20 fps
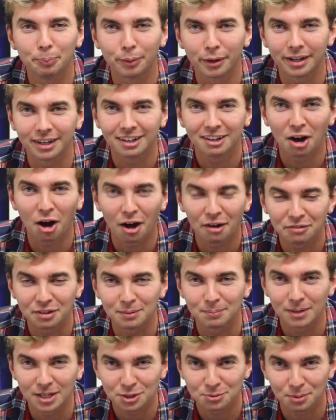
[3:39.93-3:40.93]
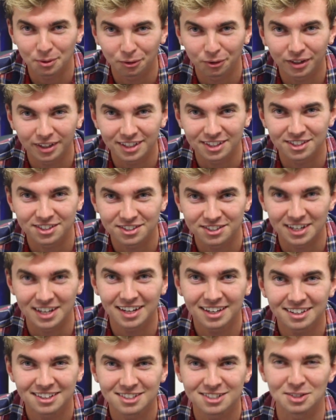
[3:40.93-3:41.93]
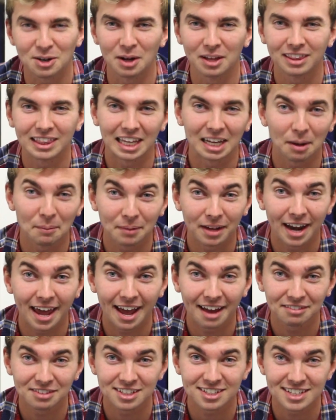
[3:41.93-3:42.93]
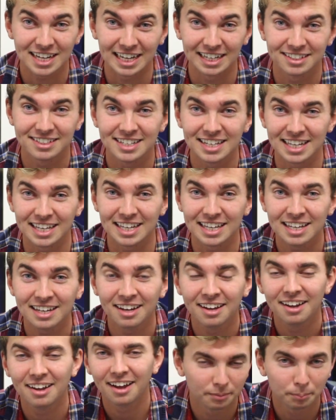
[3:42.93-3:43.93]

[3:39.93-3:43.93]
but coffee makes me really sick, so I think I'm gonna have to say tea.